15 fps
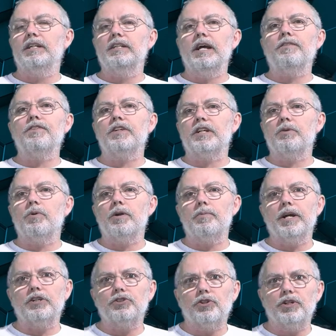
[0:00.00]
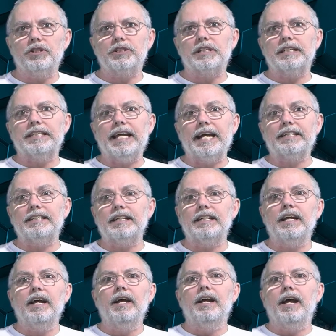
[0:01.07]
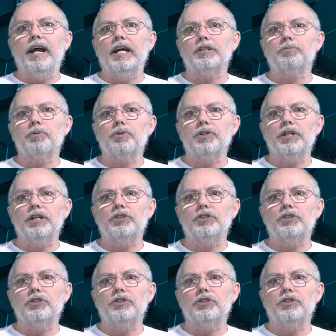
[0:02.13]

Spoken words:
Definitely want to make sure it's connected as per the